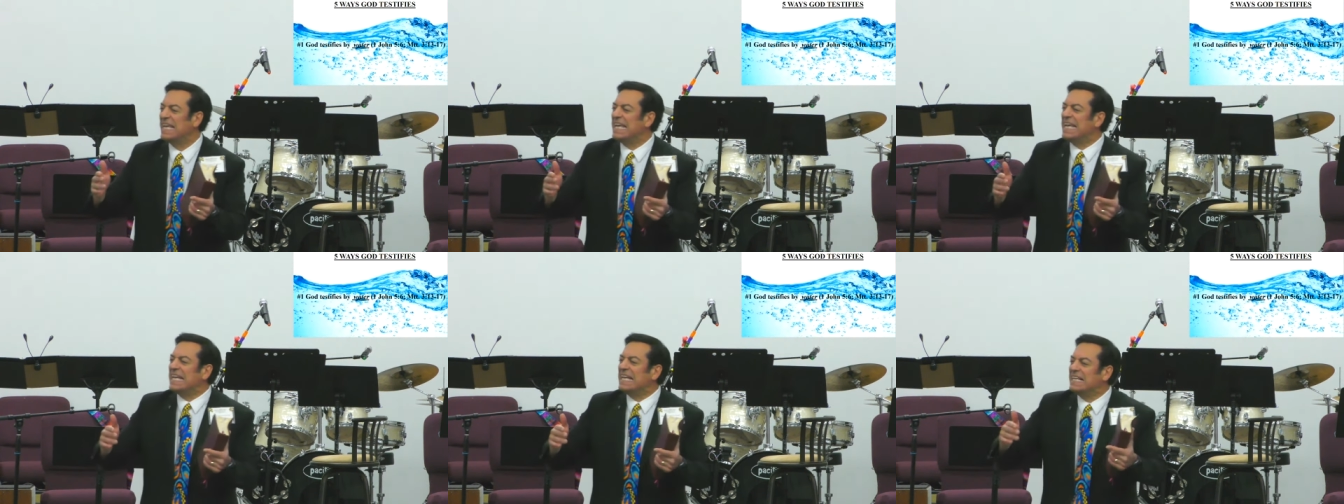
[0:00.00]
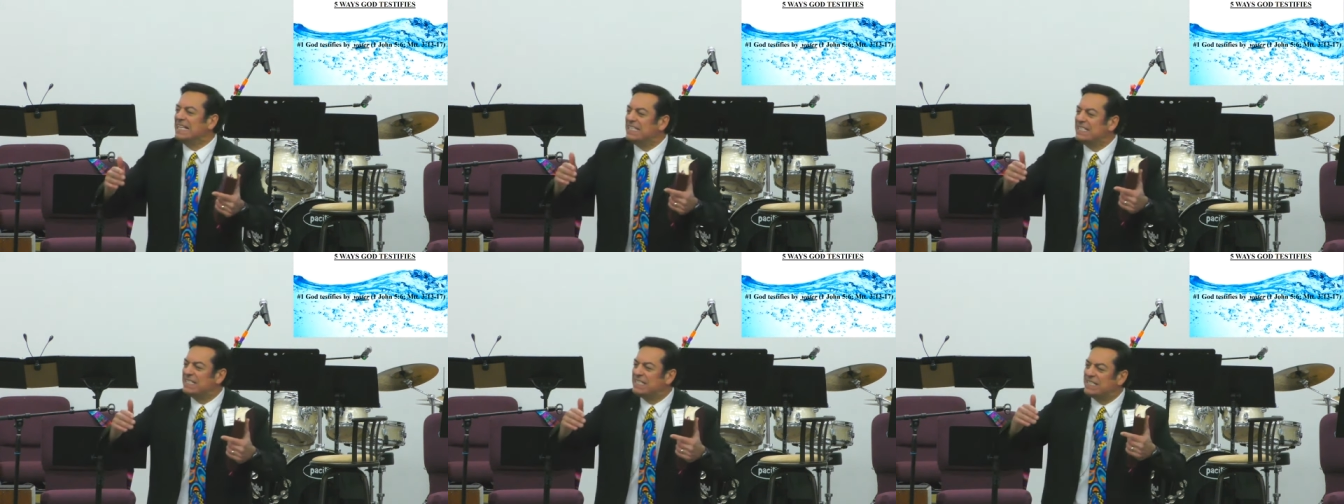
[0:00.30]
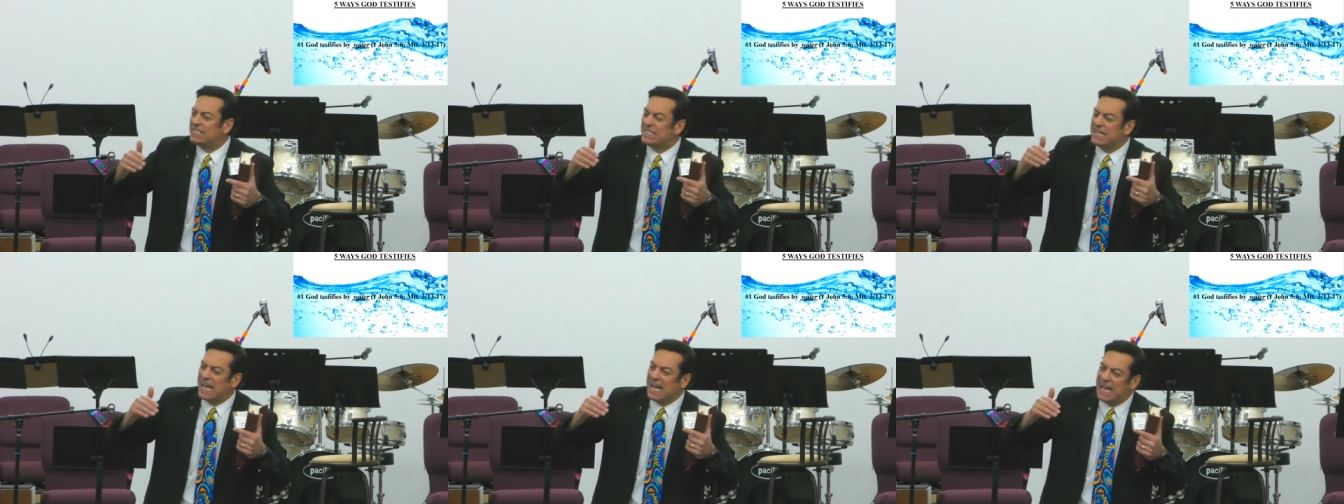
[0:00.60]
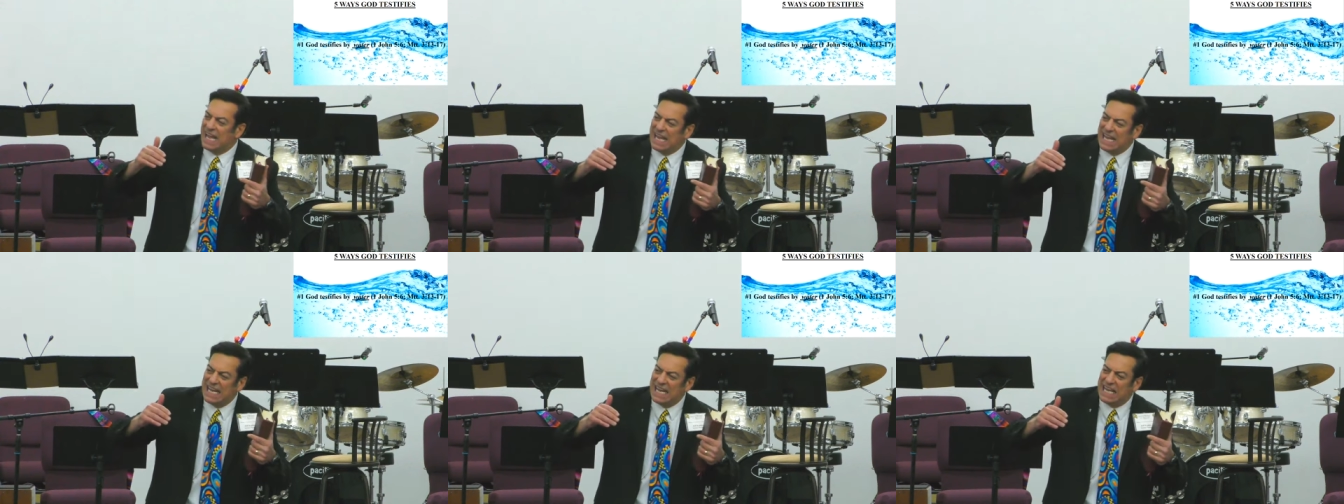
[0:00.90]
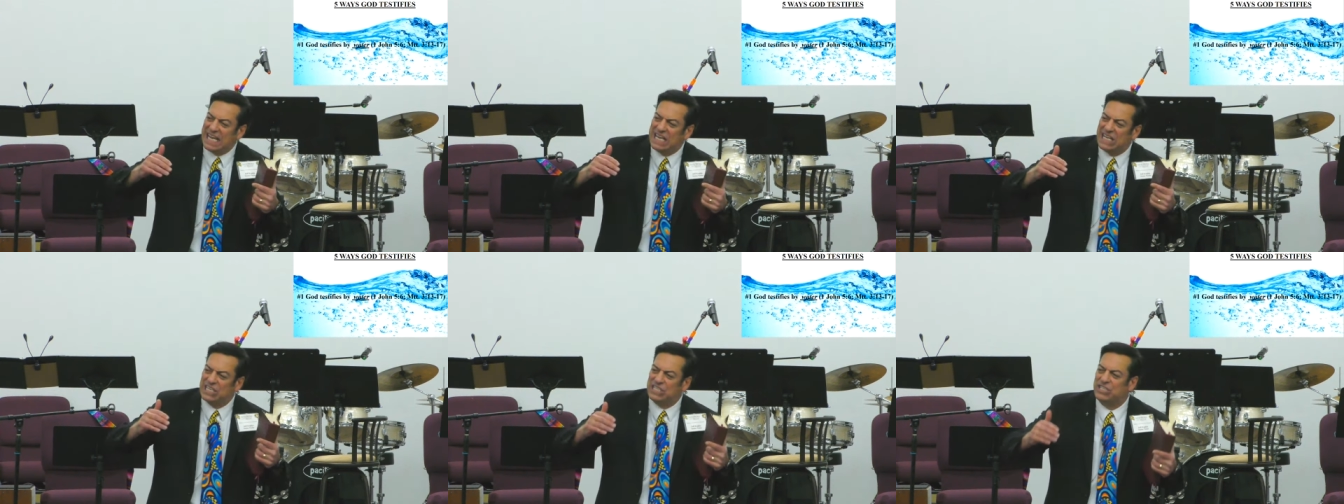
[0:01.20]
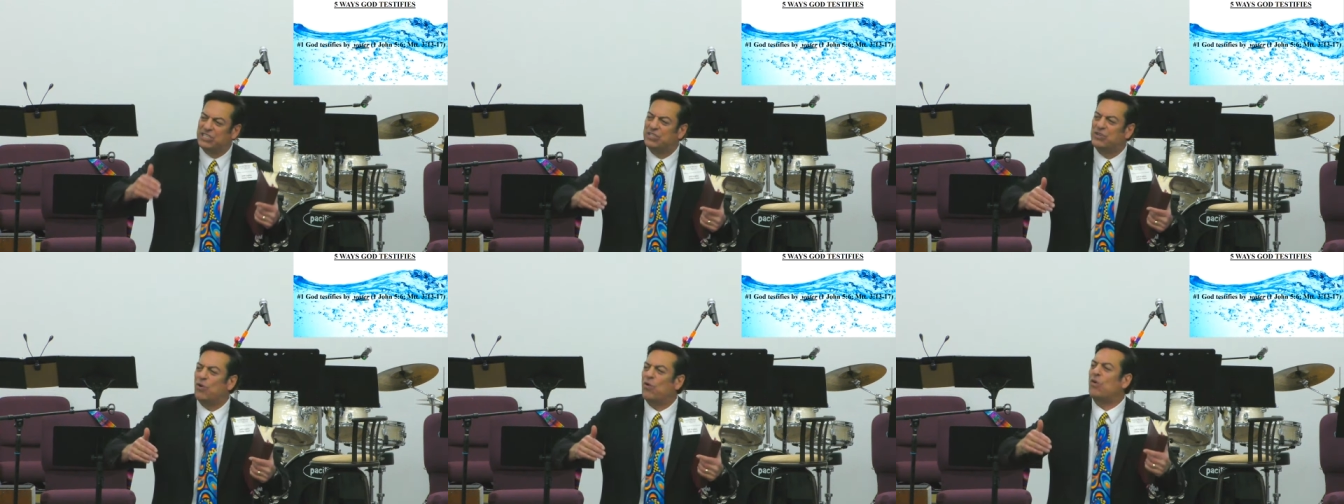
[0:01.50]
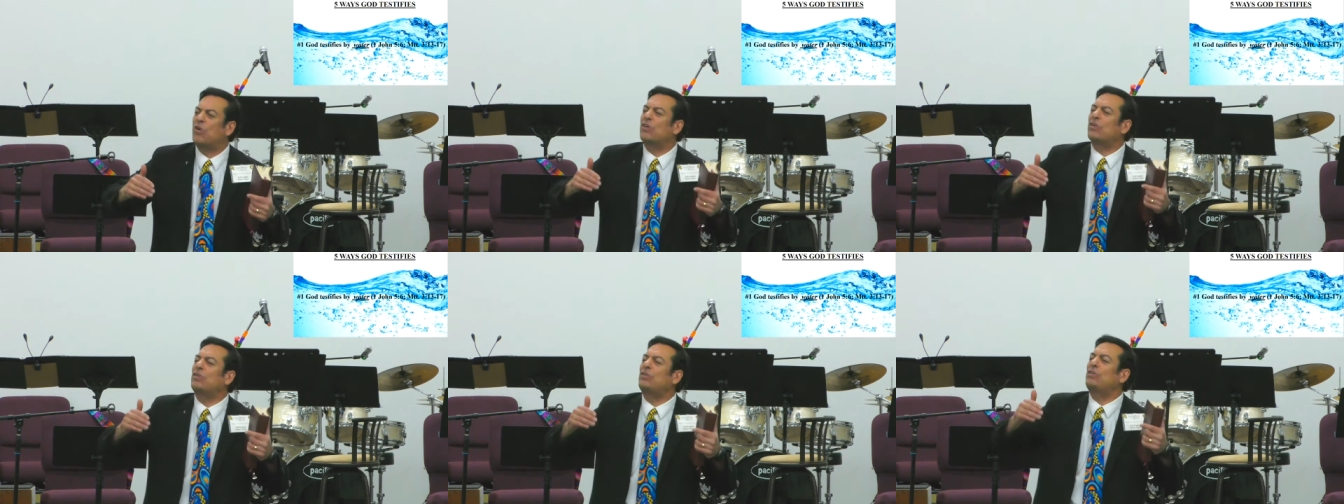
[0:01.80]
is a
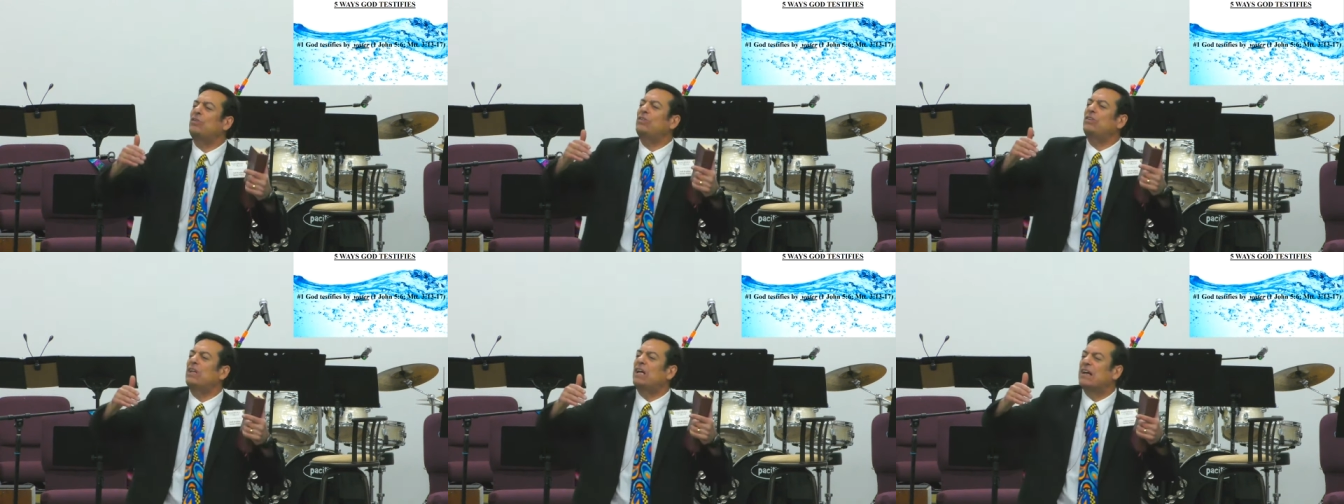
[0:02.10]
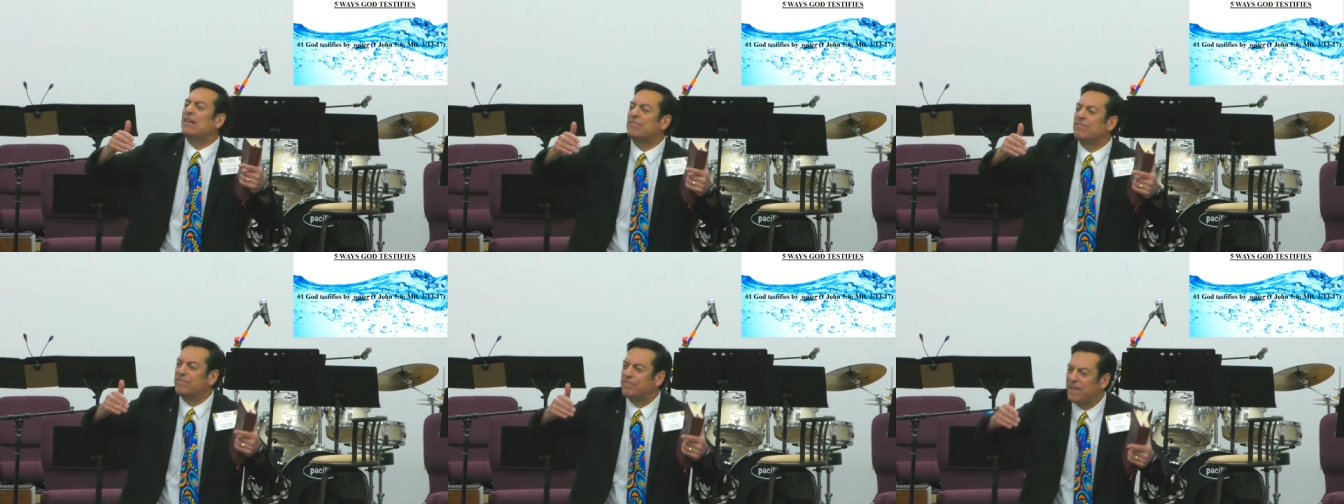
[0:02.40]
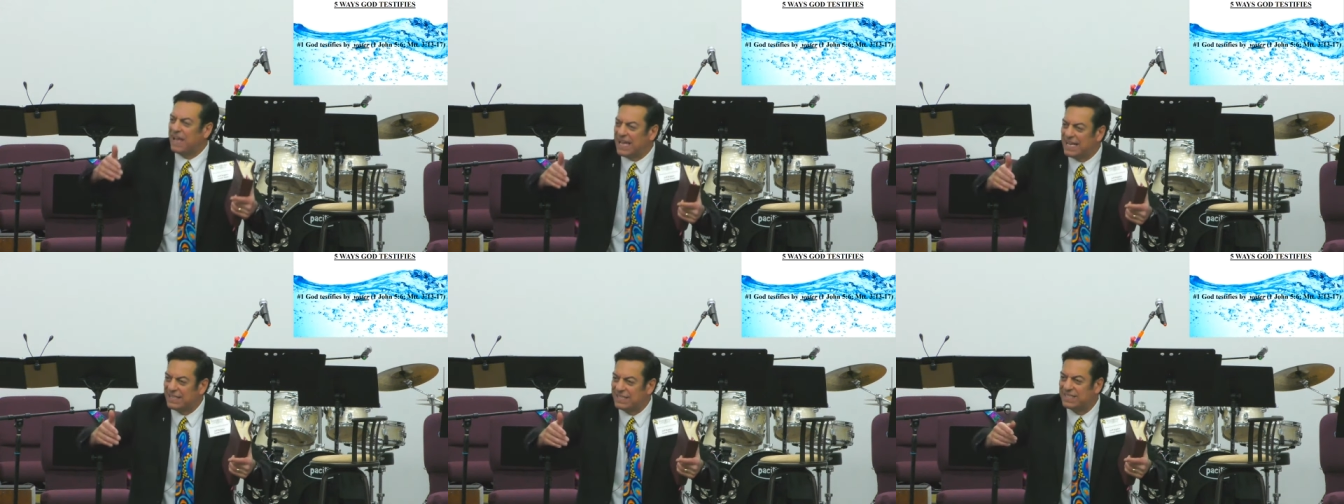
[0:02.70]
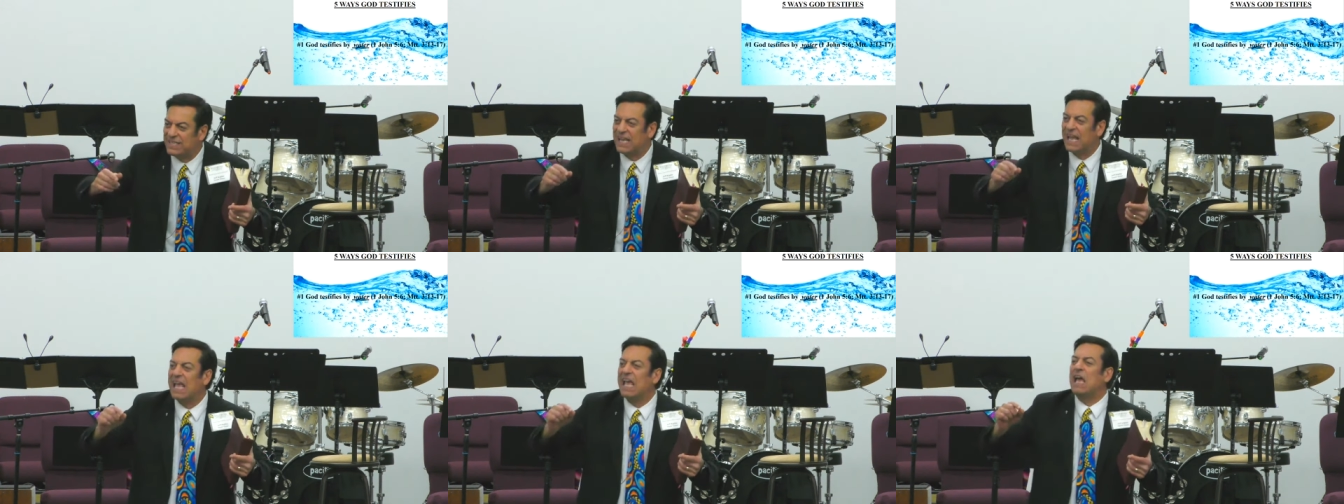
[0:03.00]
historical event